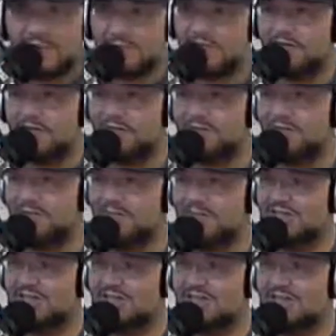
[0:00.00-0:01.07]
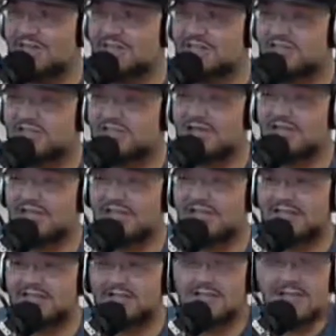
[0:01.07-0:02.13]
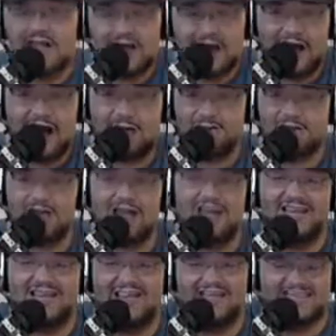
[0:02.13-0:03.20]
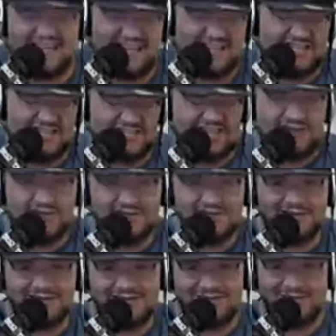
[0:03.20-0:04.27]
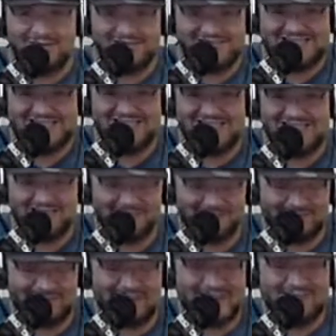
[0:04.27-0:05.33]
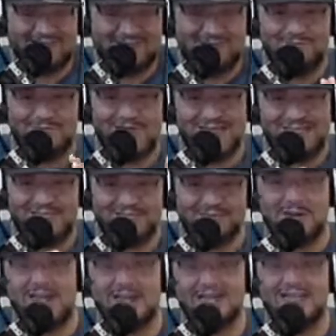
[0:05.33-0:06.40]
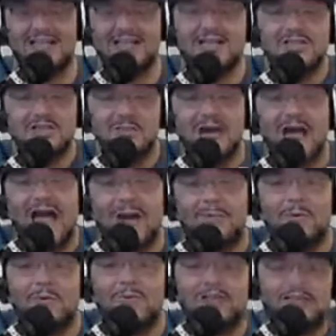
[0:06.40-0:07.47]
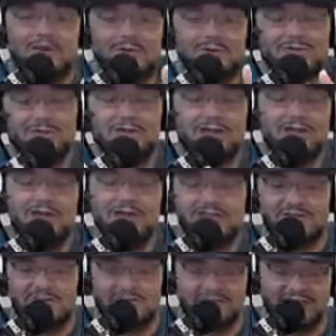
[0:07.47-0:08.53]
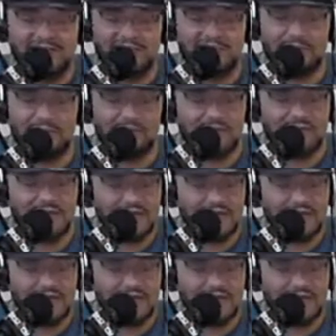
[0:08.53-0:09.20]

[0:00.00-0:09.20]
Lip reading: breathing on you and shit, and you're just trying to get to. I'm trying to get to Ed Sheeran. You know what I'm saying? Or I'm trying to get to Imagine Dragons. So what happened one year, which was hilarious to me, right, at Summerfest,